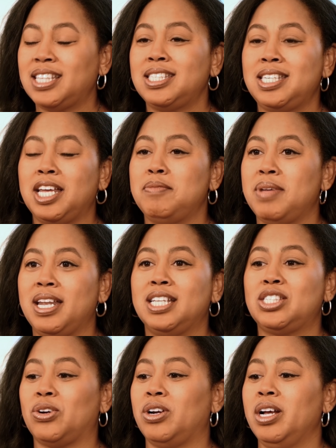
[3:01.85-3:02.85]
that's 10
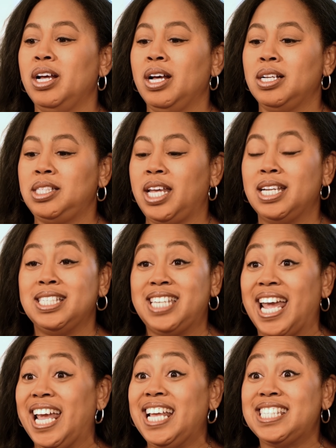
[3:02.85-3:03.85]
minutes or 10
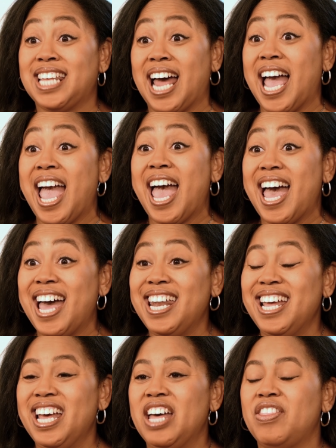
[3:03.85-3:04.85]
days that I
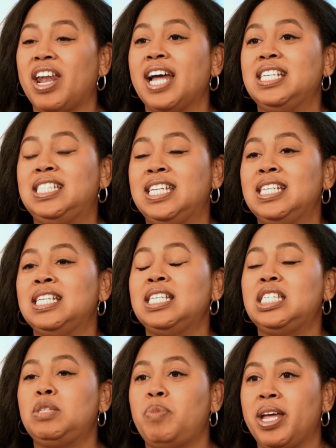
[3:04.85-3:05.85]
had that I
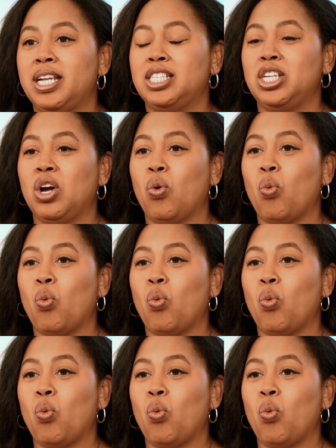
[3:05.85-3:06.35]
didn't spend